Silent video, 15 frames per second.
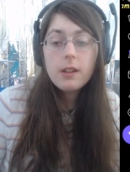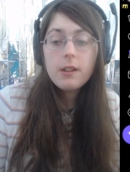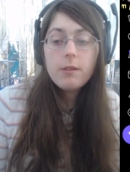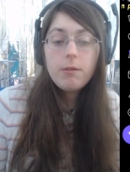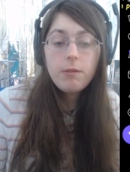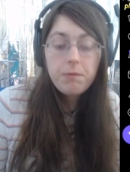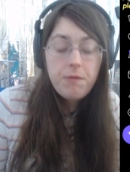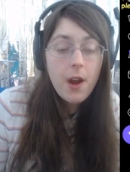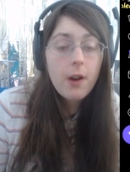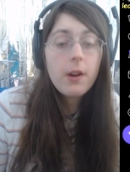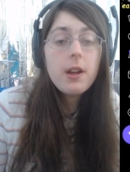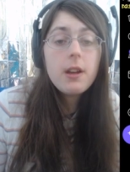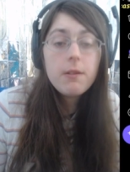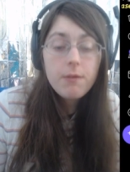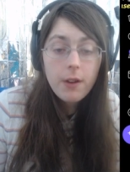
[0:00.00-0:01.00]

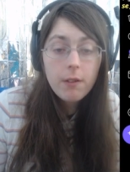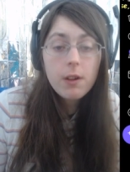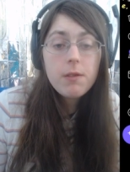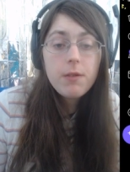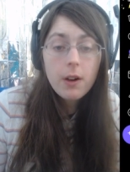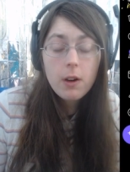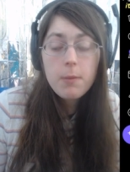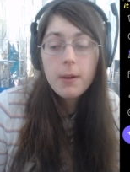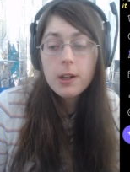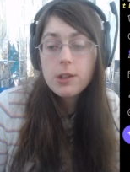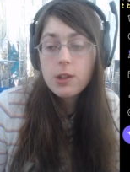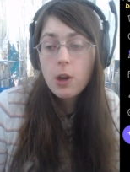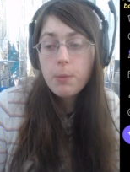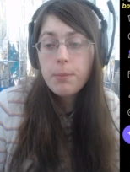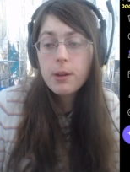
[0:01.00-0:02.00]
very, very, very much
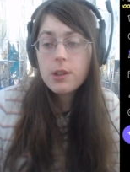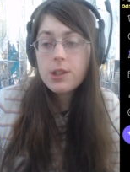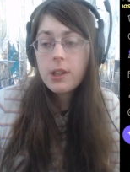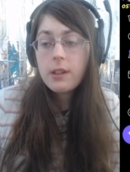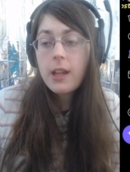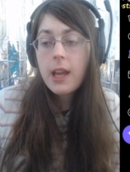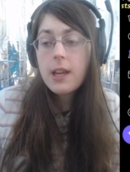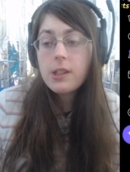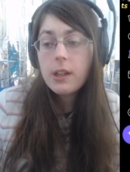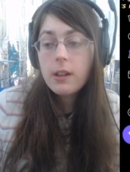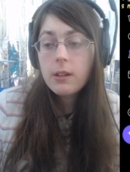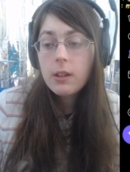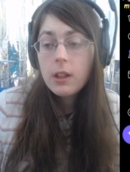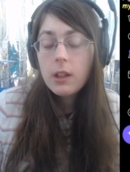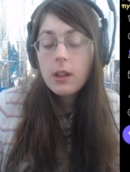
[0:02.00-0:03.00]
so pushing
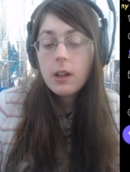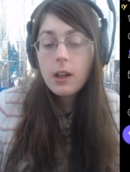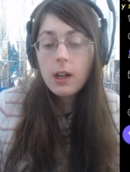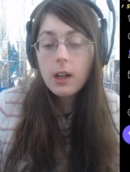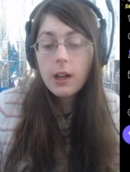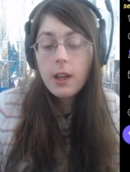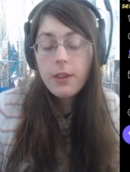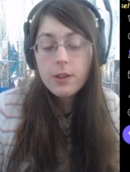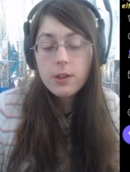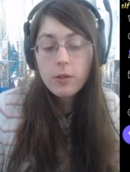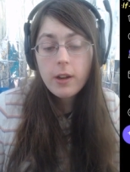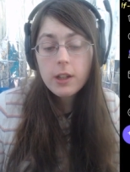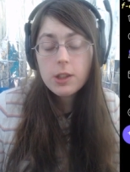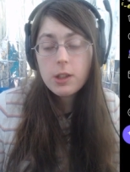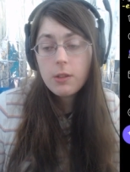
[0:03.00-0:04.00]
NATO in the
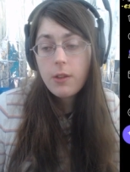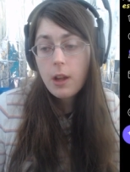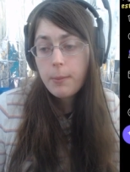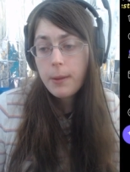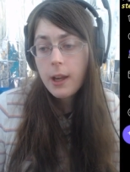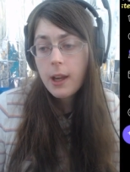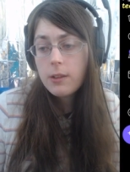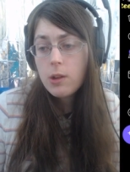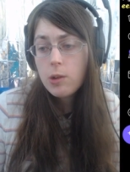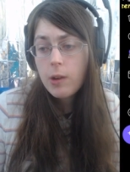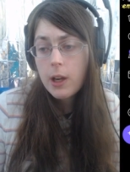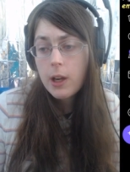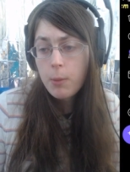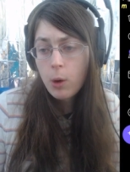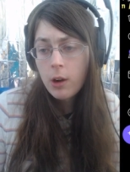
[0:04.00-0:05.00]
direction of helping out
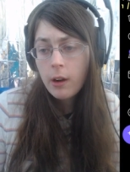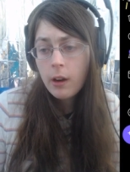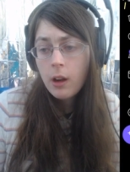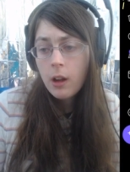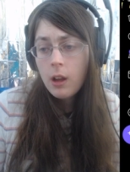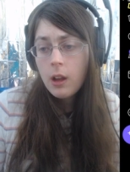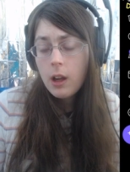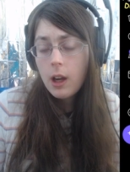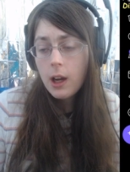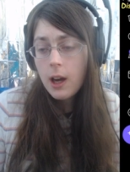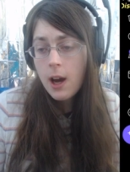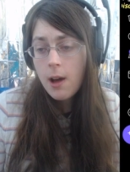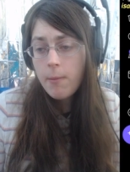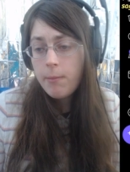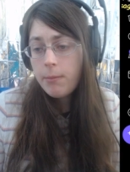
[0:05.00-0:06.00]
Ukraine more.
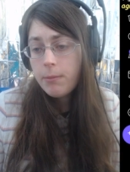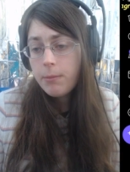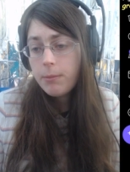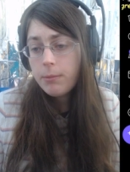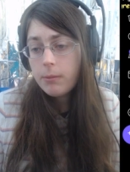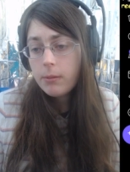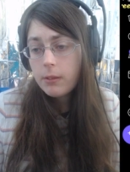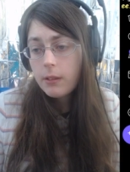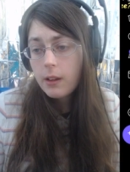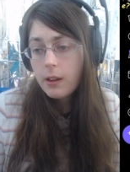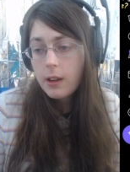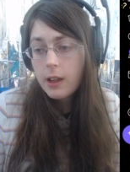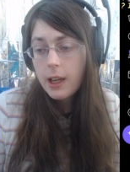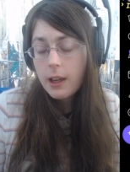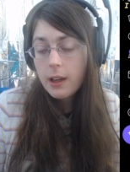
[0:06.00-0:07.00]

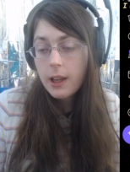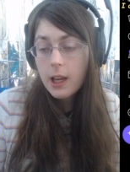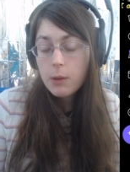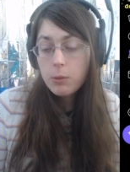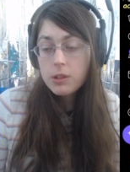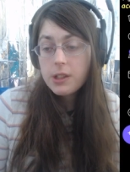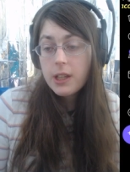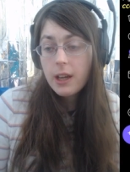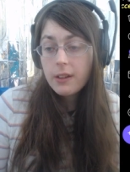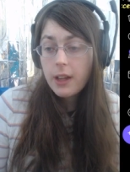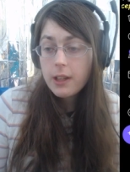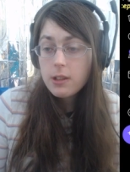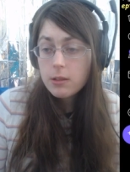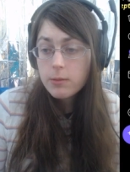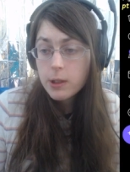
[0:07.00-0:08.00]
And again, we'll see how
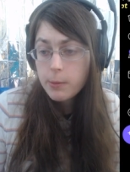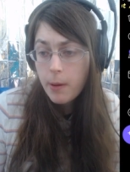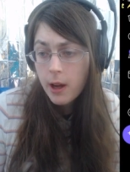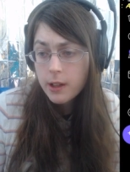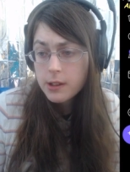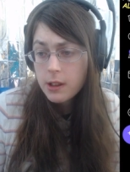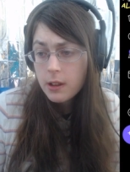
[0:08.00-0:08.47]
NATO responds.